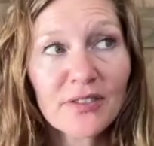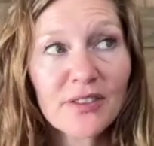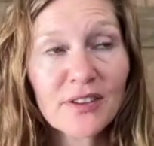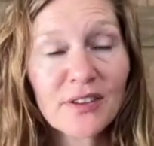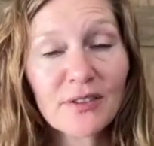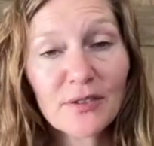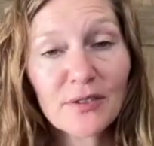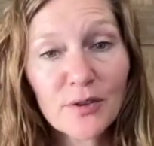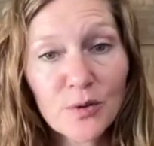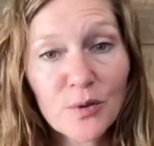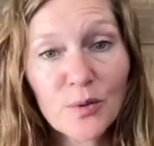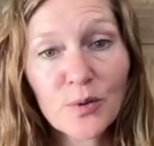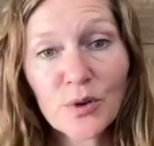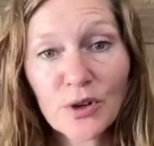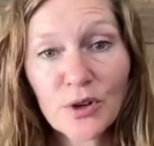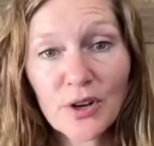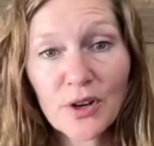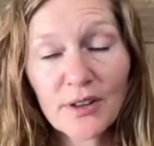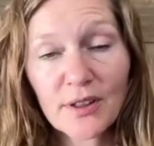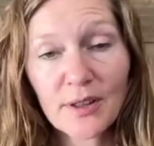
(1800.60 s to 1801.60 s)
the
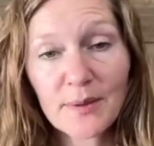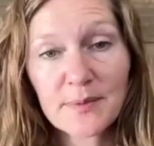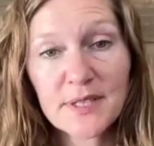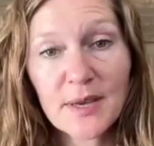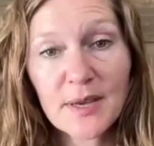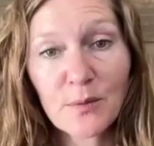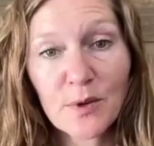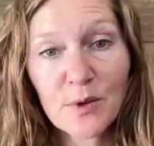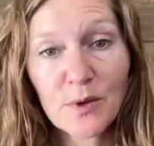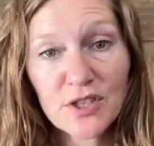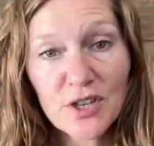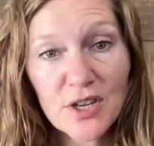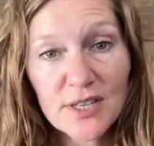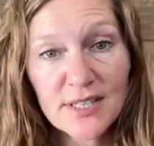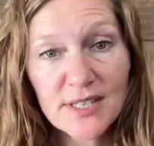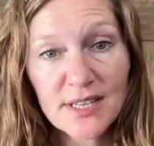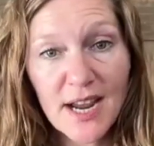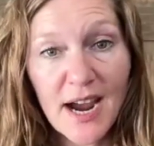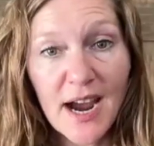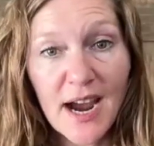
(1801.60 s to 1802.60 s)
lunar eclipse that we
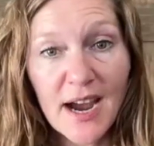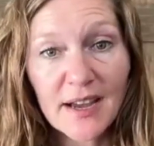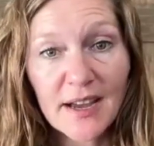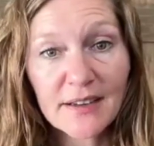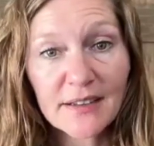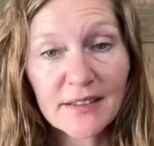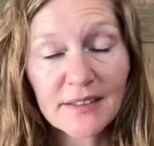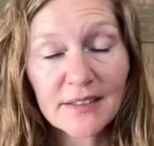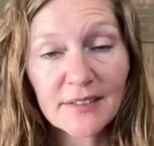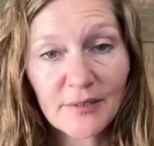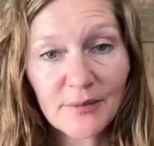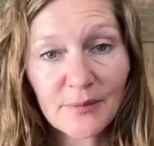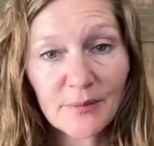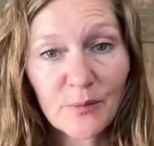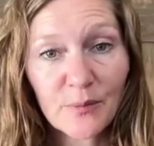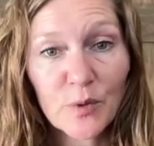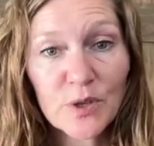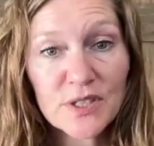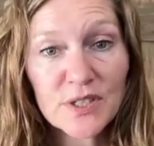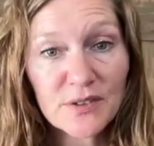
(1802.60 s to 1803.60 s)
just had
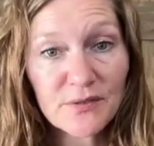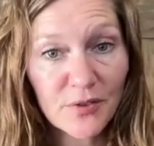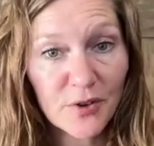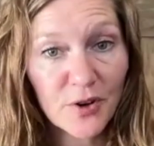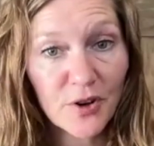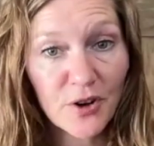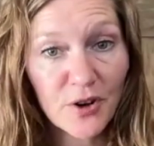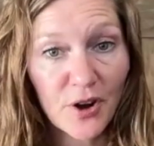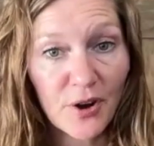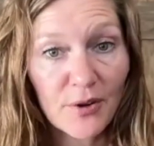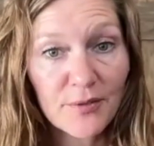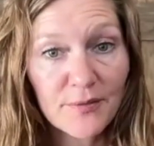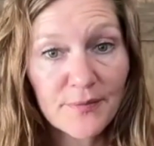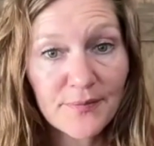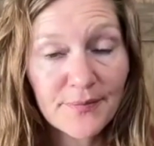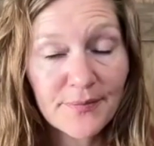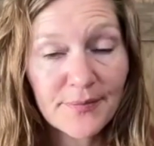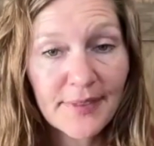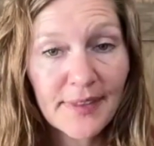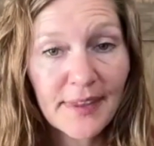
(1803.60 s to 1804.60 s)
was in Virgo,
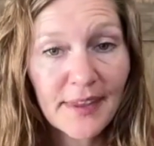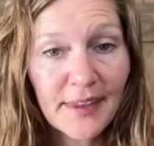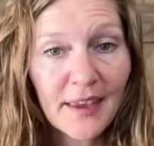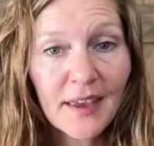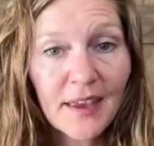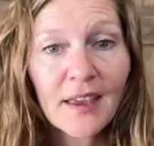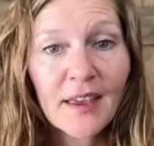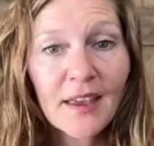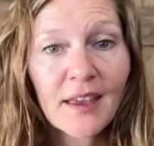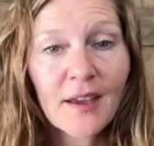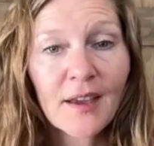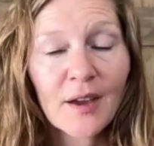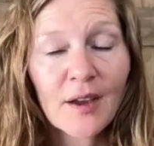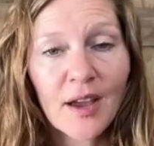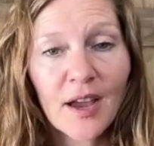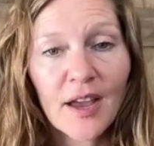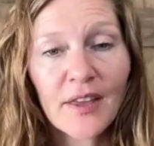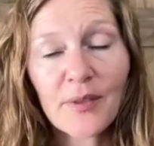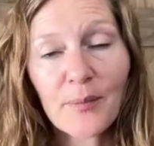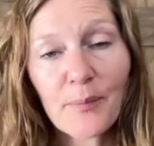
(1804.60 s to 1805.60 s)

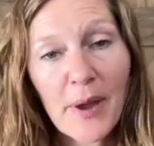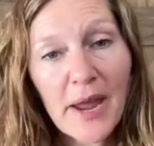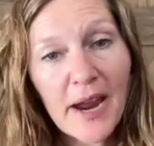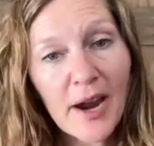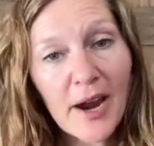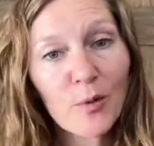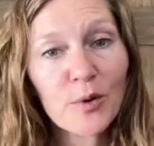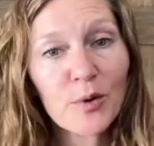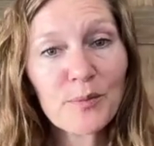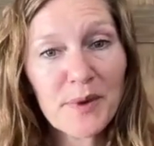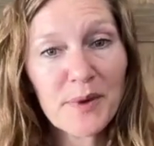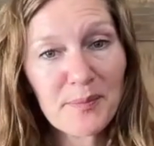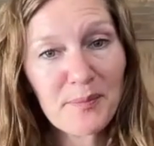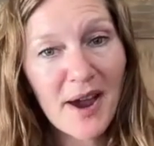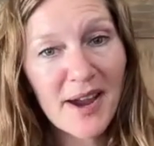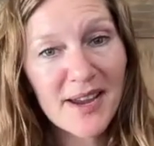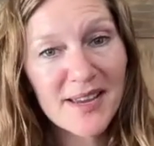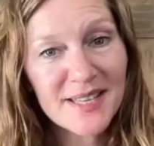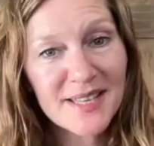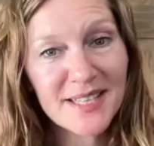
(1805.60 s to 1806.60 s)
and the pair would be
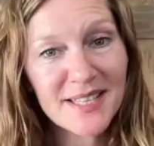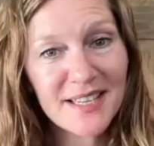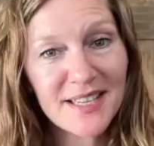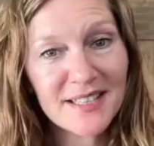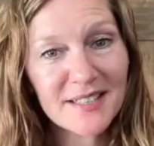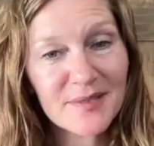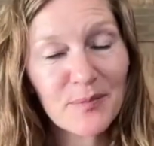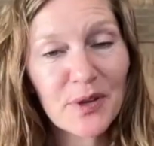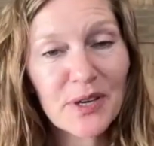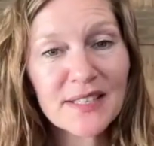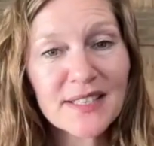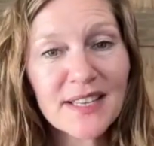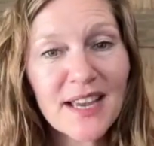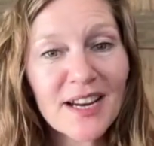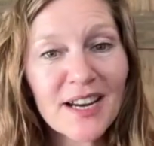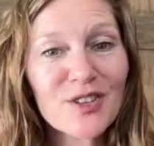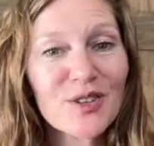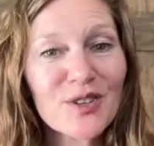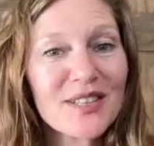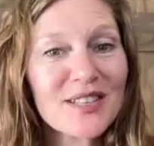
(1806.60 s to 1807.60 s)
Pisces, but it's
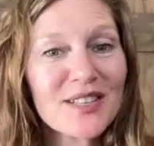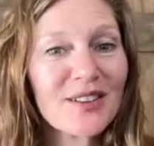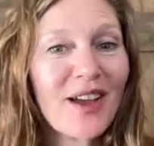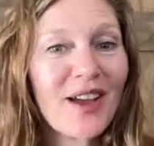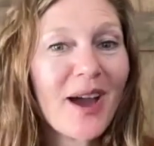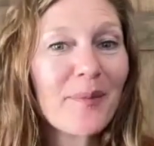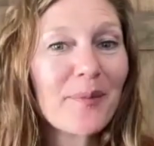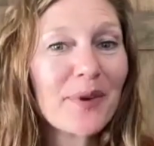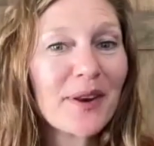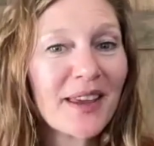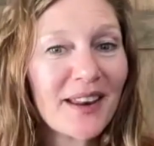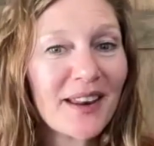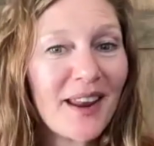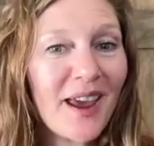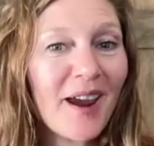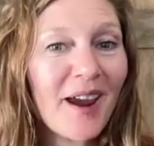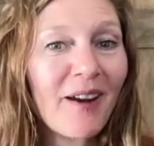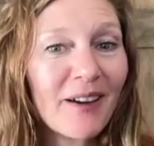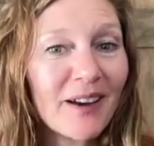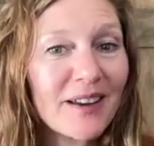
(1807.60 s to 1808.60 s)
actually still happening in
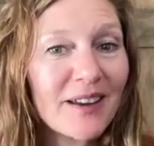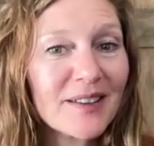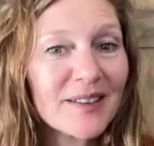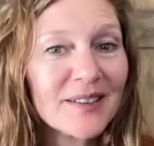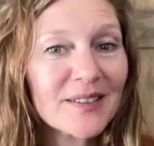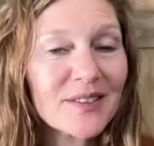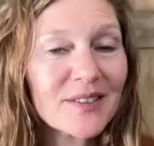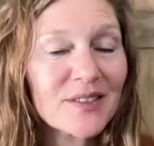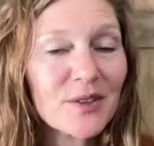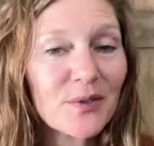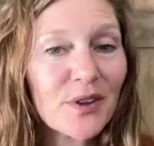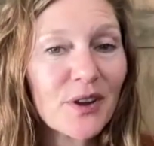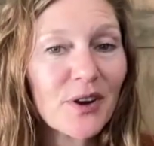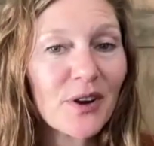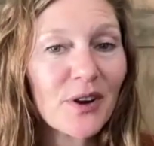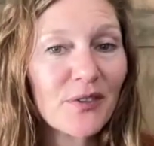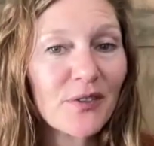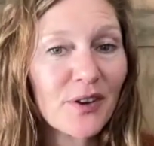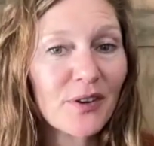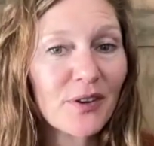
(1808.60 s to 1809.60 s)
Aries. So
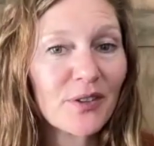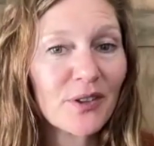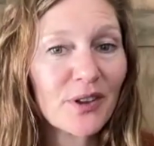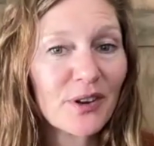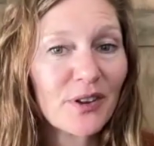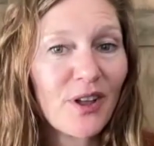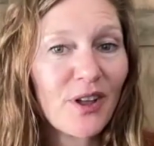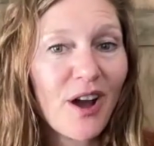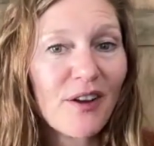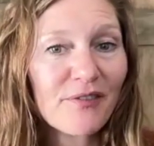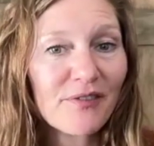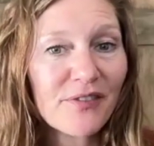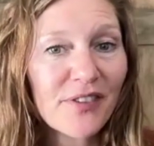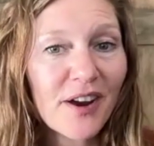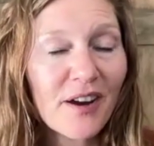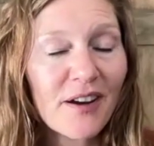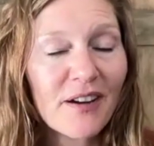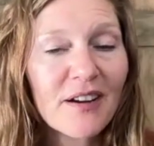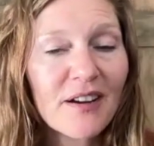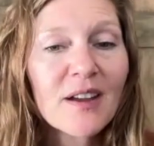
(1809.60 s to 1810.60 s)
they're a little off
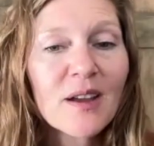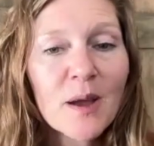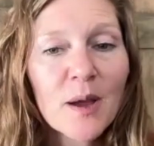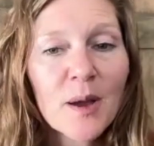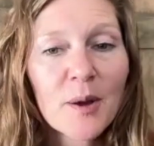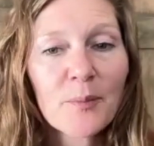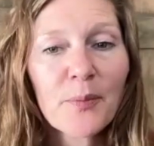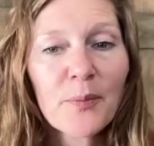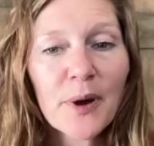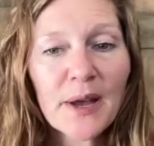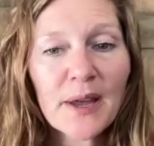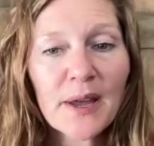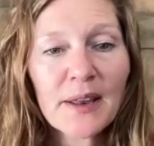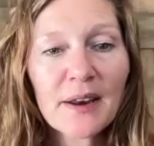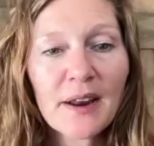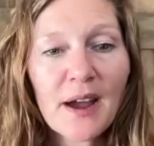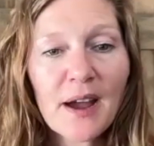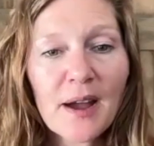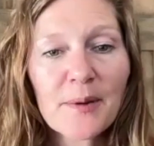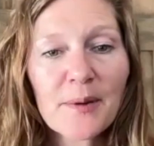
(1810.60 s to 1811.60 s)
there.
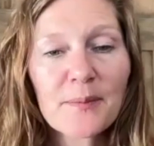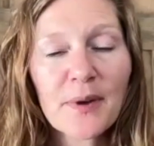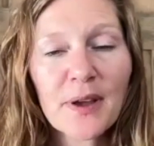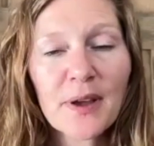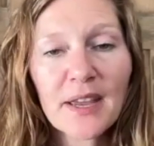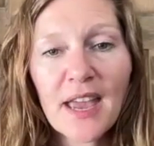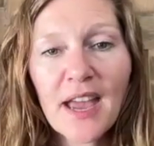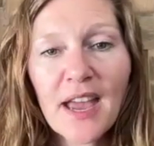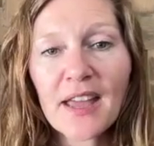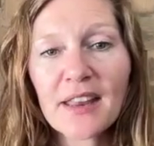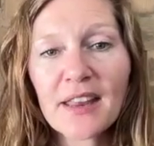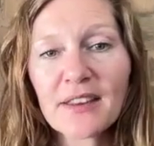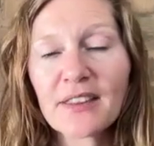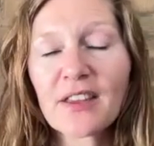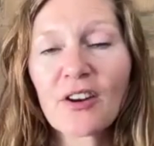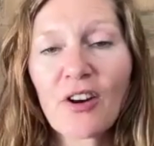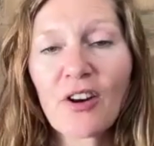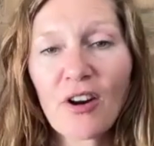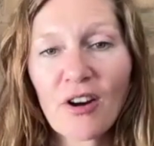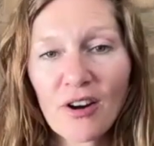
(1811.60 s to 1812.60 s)
But again,
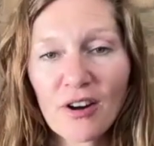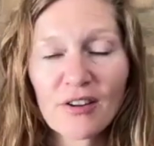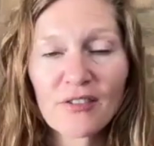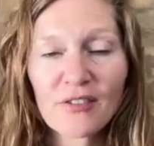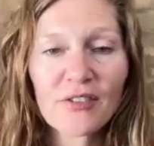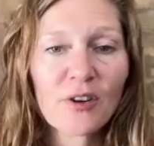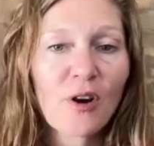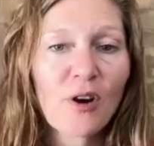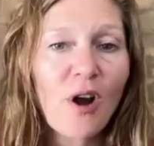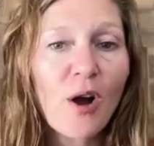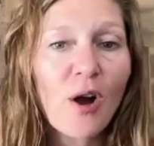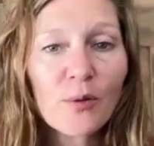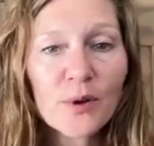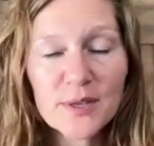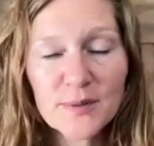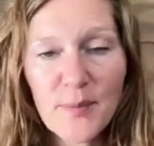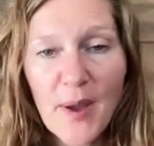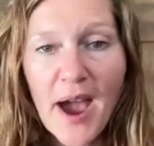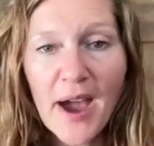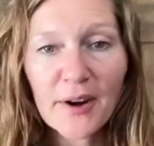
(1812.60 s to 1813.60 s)
there are
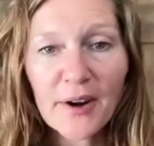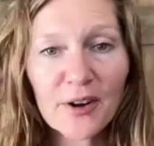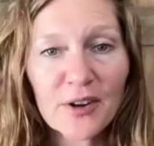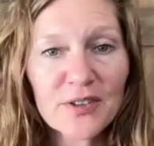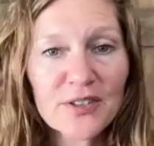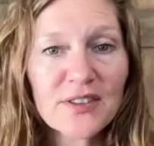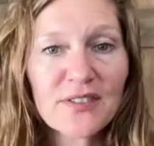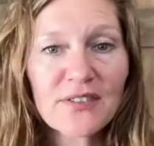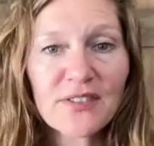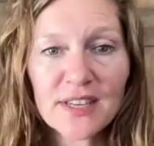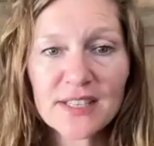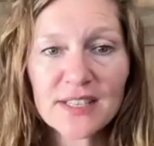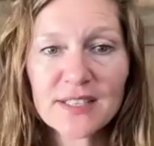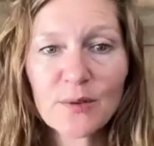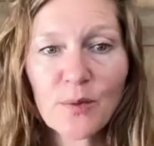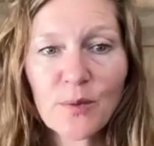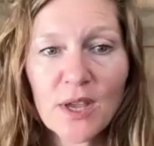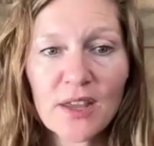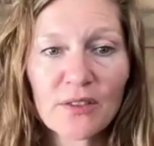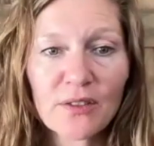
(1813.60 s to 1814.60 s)
always patterns and things
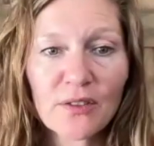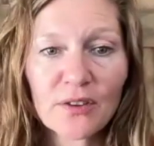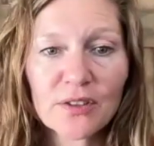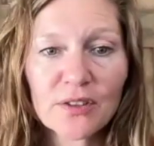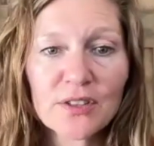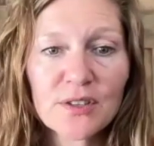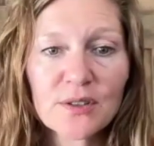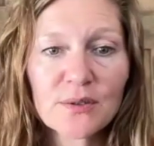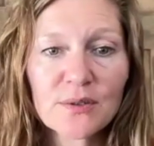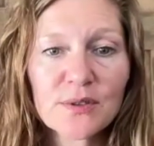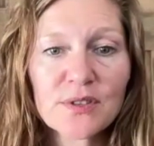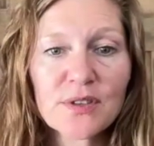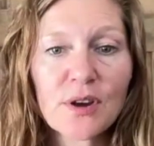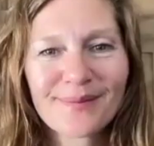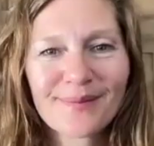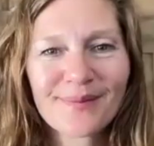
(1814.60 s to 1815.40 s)
that we can look to.